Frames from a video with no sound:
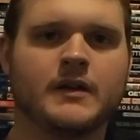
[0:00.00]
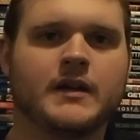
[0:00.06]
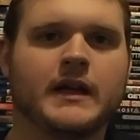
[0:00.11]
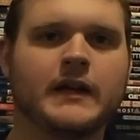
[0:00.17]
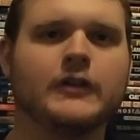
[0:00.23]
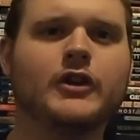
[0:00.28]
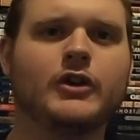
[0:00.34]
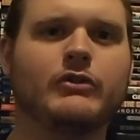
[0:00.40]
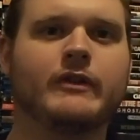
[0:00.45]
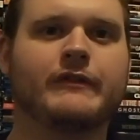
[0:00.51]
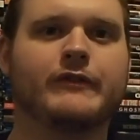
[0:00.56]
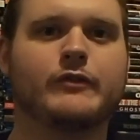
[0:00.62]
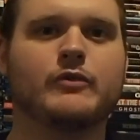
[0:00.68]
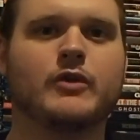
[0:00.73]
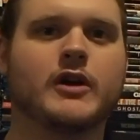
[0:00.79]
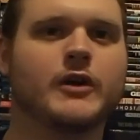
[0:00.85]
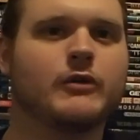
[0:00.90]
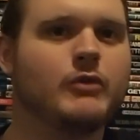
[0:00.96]
Hello
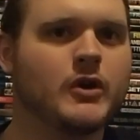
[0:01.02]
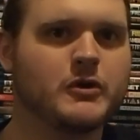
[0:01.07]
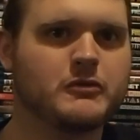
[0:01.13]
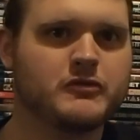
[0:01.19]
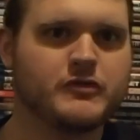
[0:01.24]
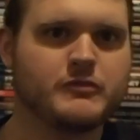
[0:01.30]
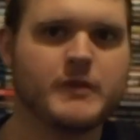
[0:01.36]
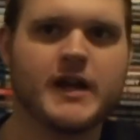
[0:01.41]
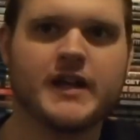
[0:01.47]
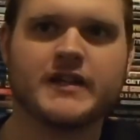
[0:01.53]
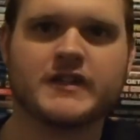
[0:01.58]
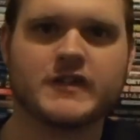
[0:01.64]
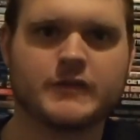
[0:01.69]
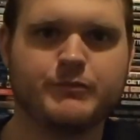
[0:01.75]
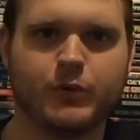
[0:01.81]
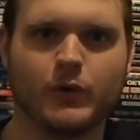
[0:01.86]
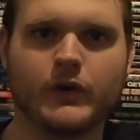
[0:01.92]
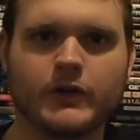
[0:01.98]
everyone and welcome to my
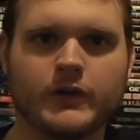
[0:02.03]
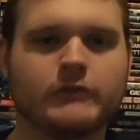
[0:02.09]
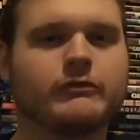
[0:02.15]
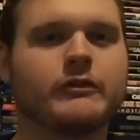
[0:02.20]
spoiler